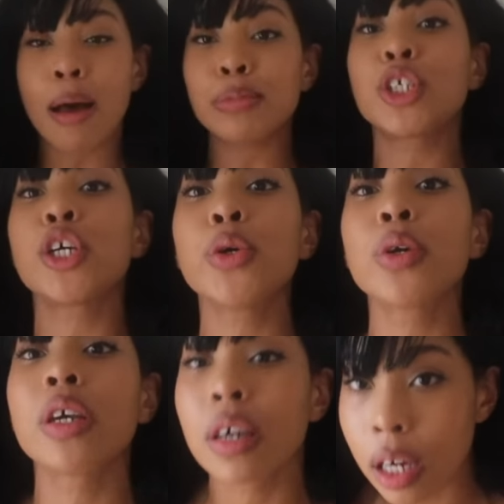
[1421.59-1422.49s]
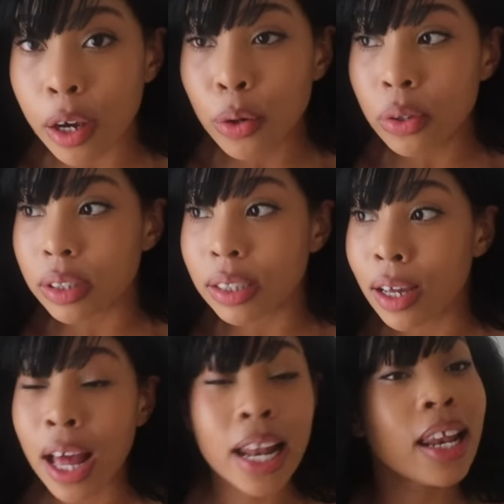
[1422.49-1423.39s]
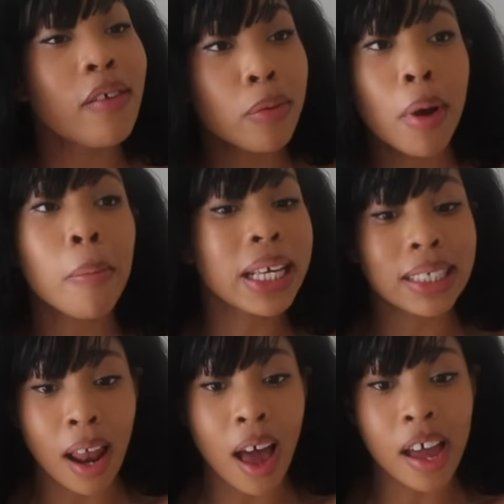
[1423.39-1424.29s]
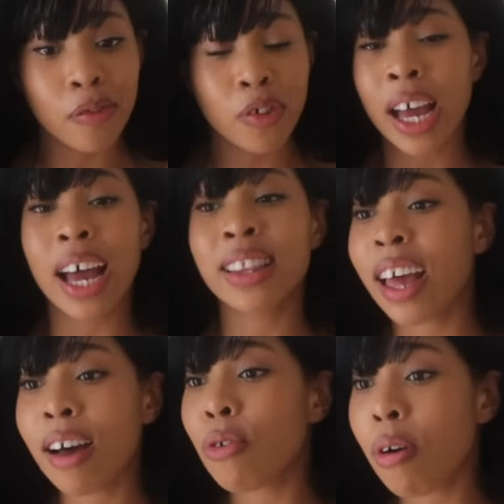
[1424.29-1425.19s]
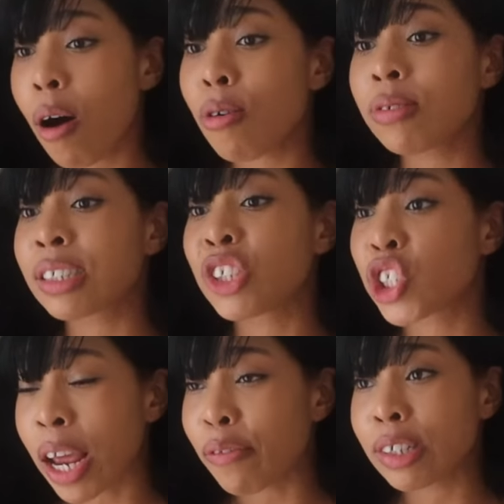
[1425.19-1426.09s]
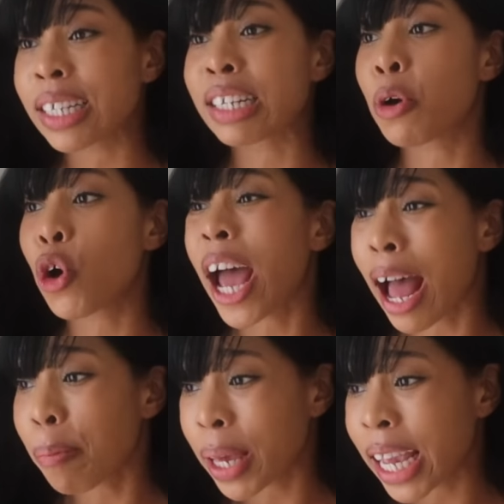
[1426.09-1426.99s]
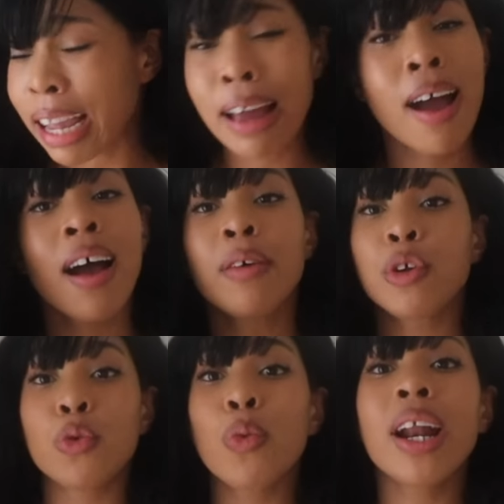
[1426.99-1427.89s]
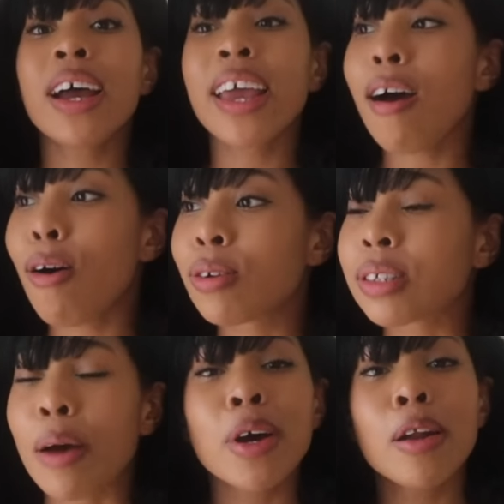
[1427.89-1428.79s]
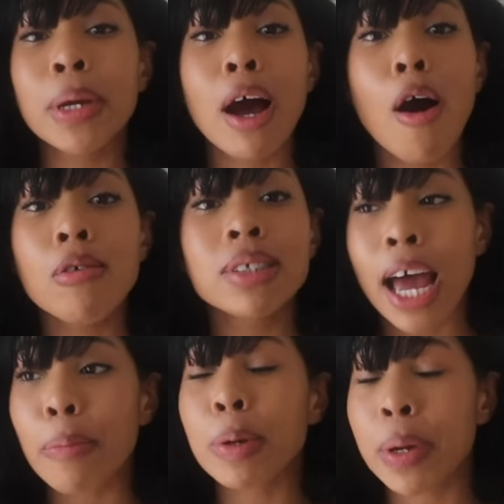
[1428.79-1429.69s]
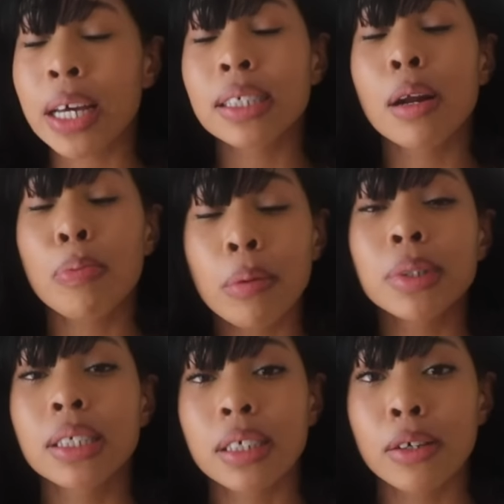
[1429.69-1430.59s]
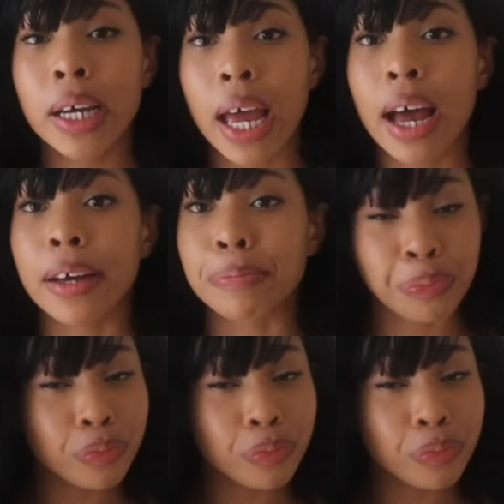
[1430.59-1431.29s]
I'm too cute, living my best life, and they're all old and shriveled and unhappy. When I get old, I'm gonna be an old happy person, I promise to you, okay?